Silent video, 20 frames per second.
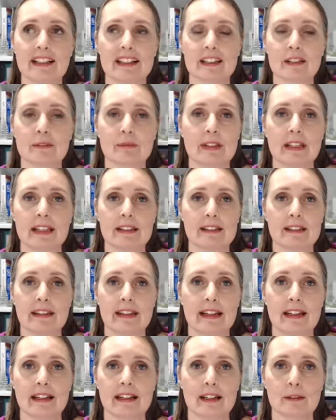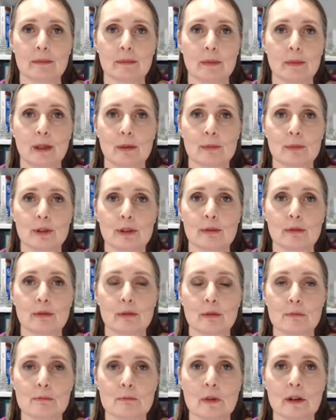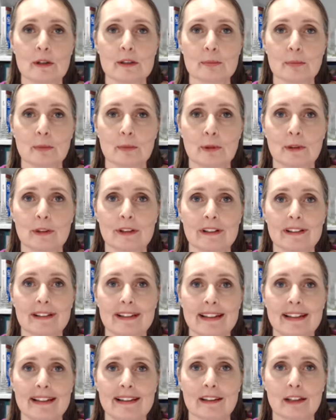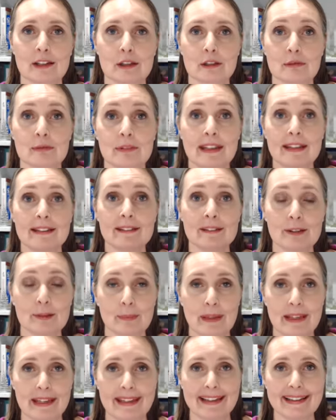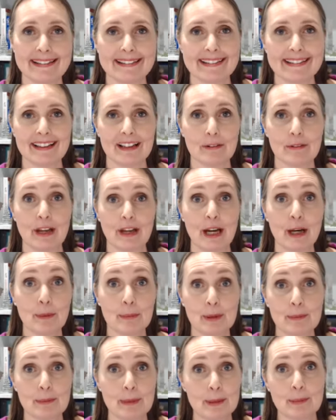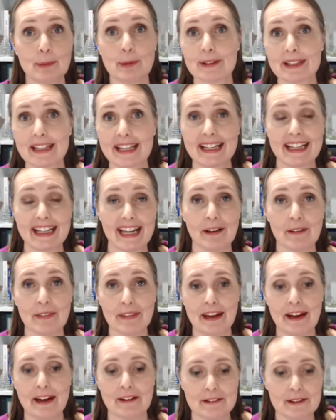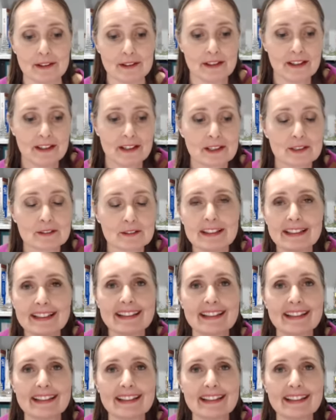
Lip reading: I can relate to that. I'm just much more in the creative space and love helping people and getting out there and creating